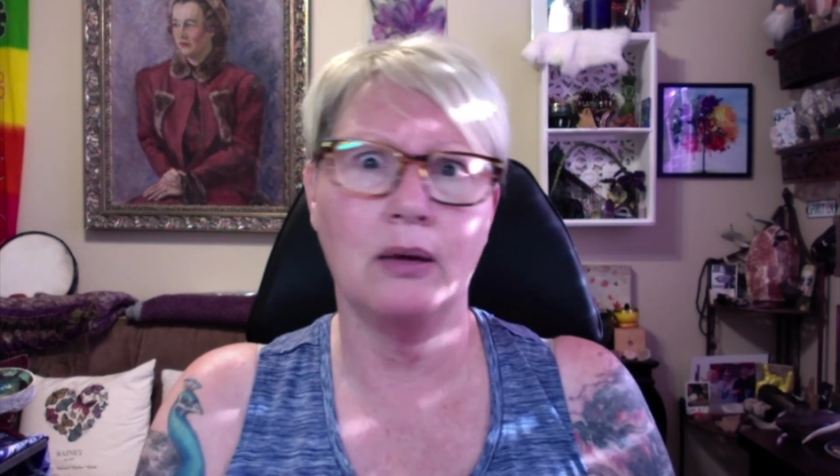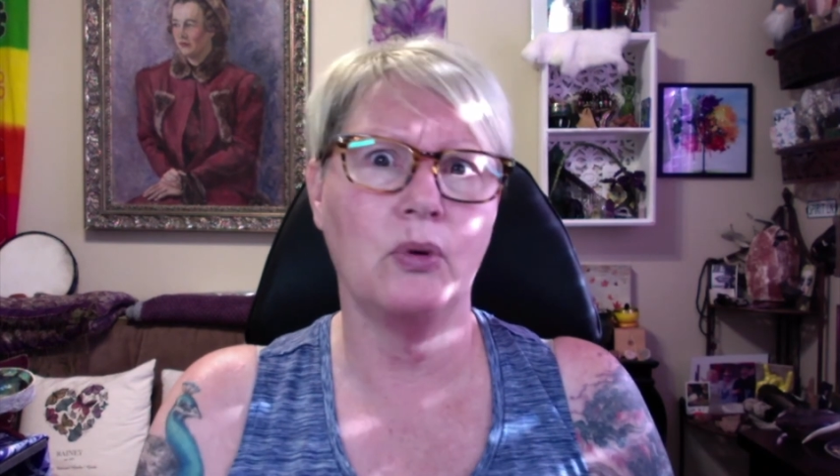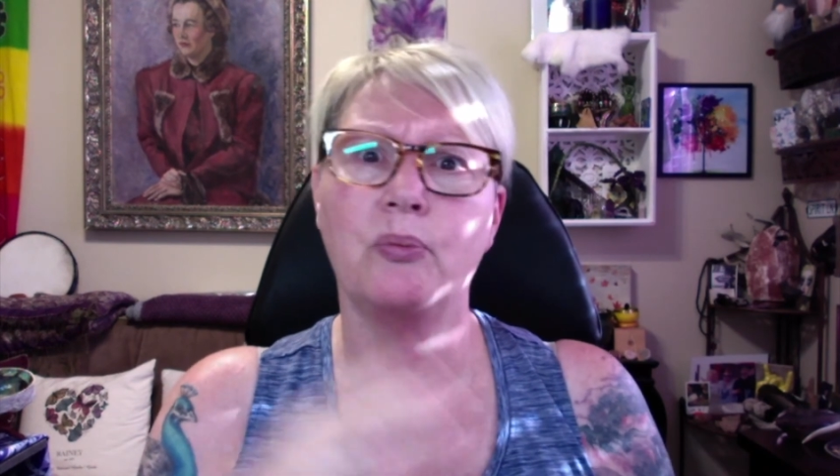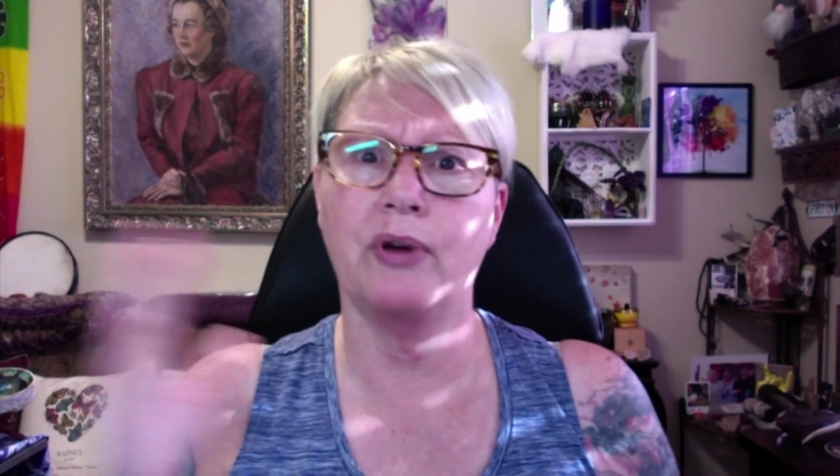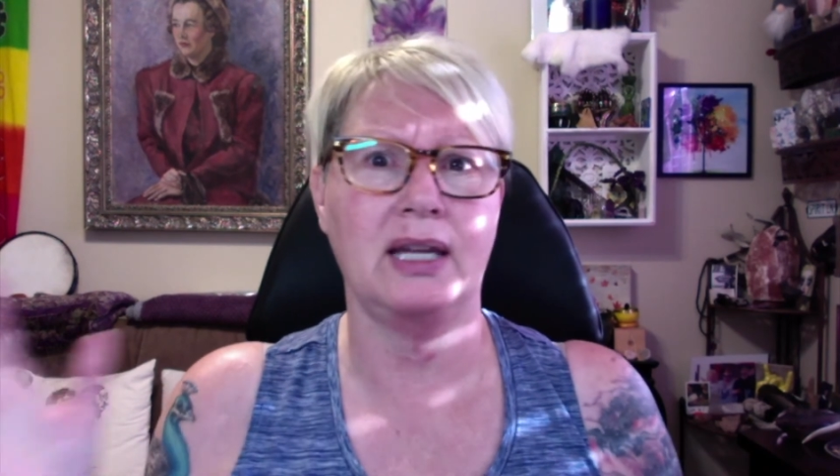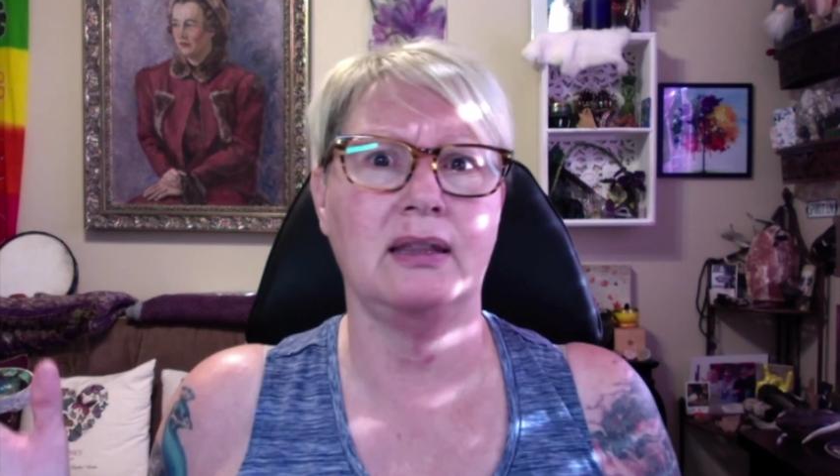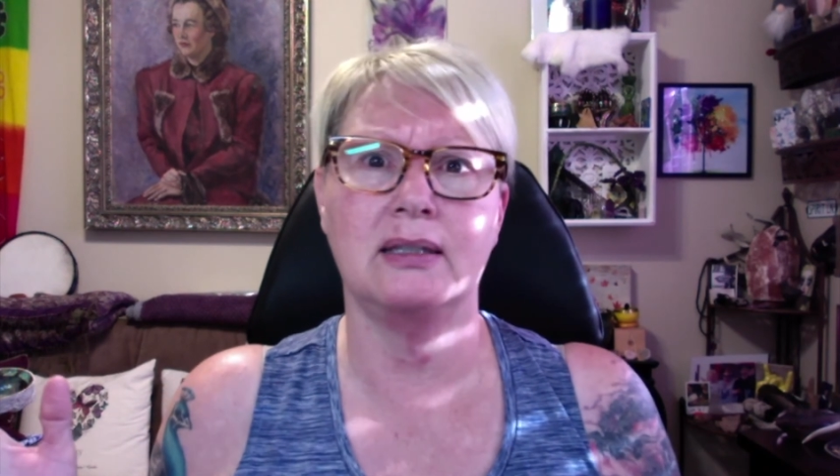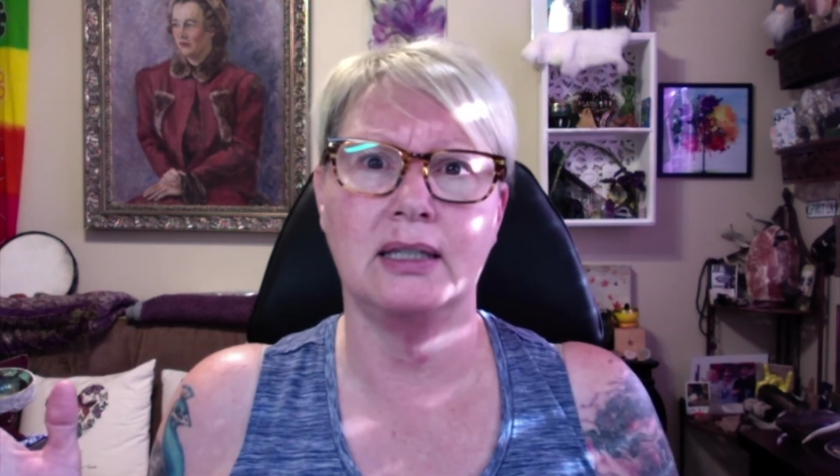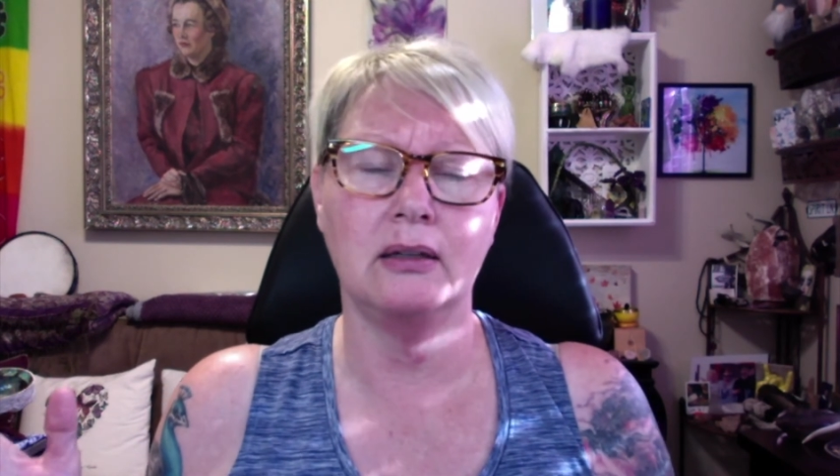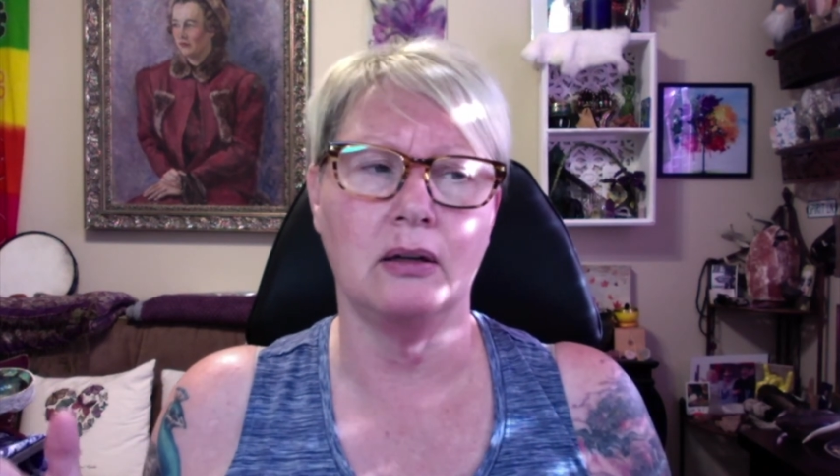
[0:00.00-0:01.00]
will break the
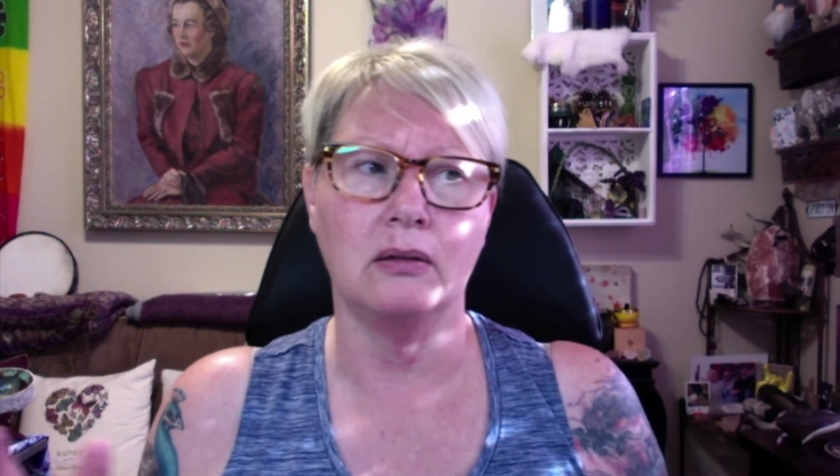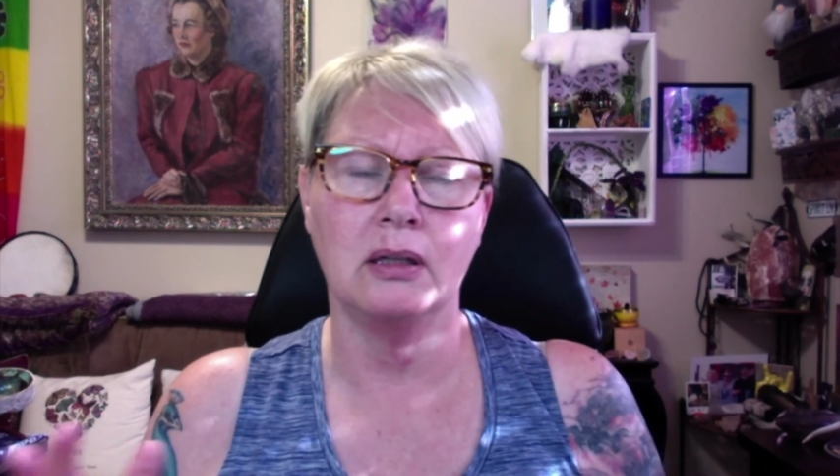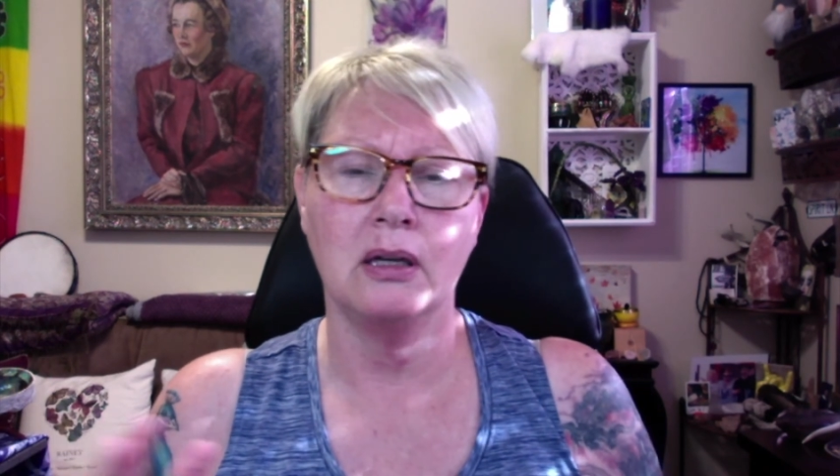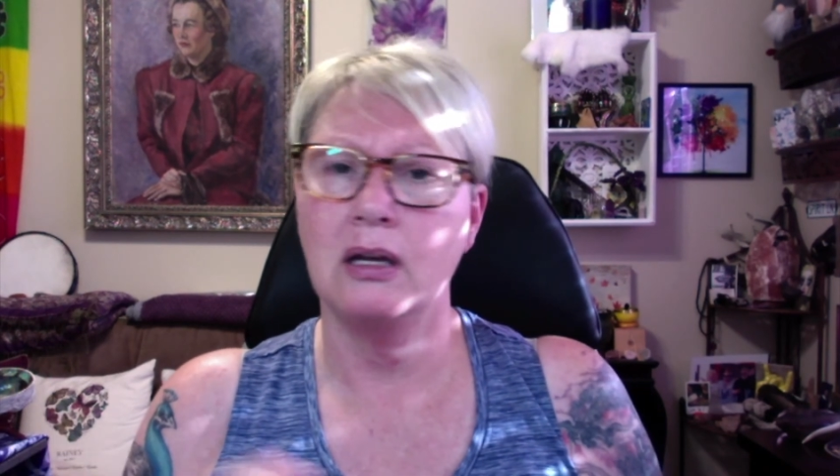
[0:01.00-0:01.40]
deal.